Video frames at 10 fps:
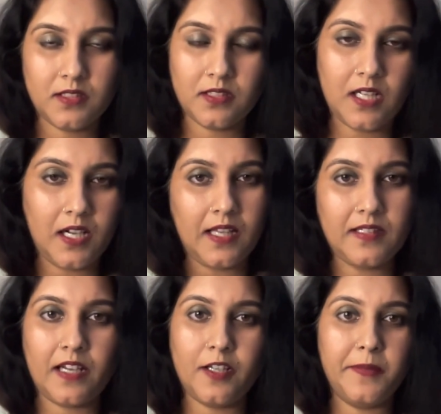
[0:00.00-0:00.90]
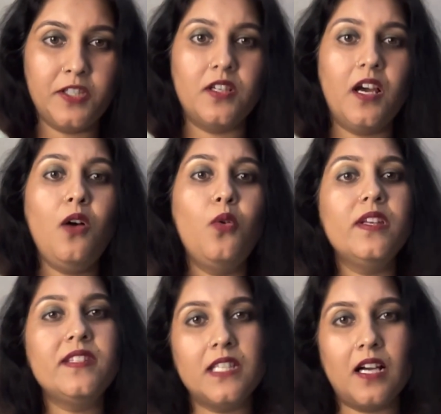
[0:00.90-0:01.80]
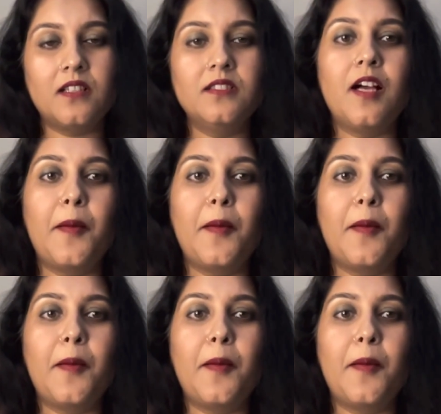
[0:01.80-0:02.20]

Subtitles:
Gangasagar Mishra, who is young,